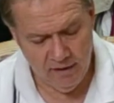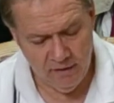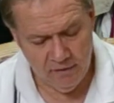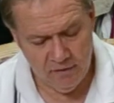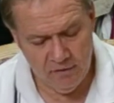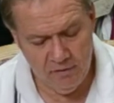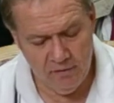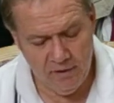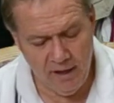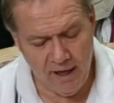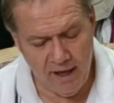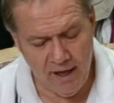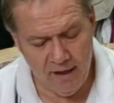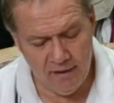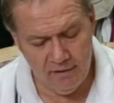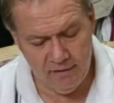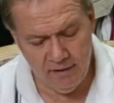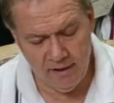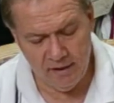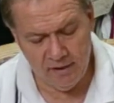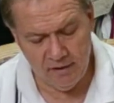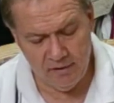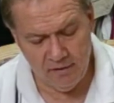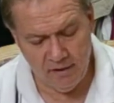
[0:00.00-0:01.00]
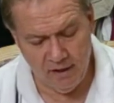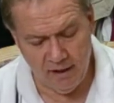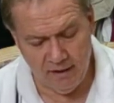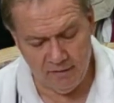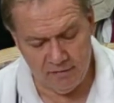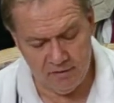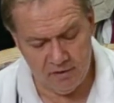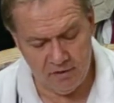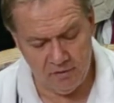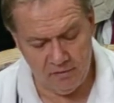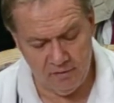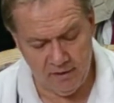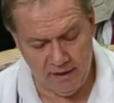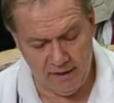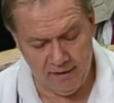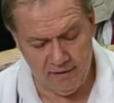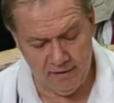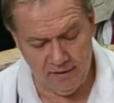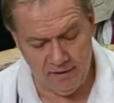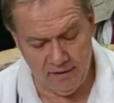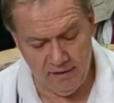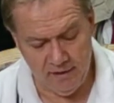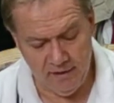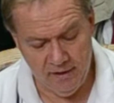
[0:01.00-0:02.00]
Do not let her off so
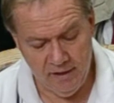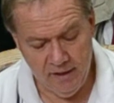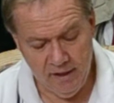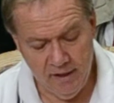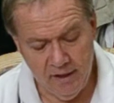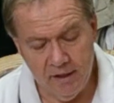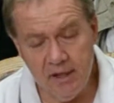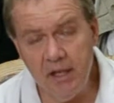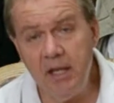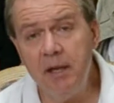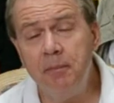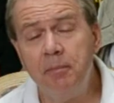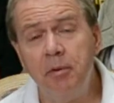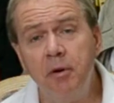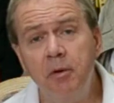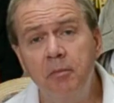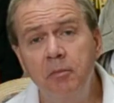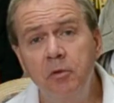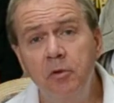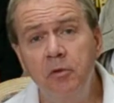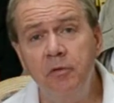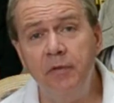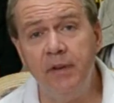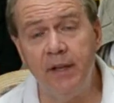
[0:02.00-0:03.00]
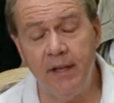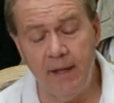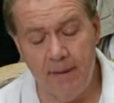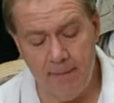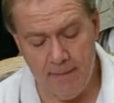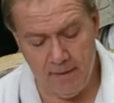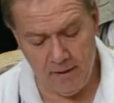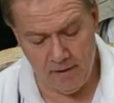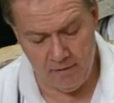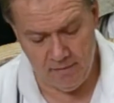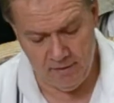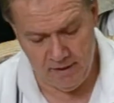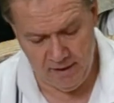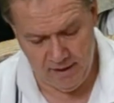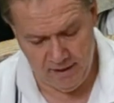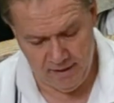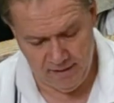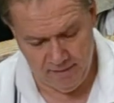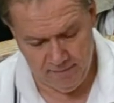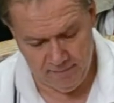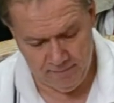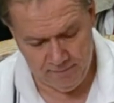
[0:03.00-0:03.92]
lightly. Keep her moving in the green.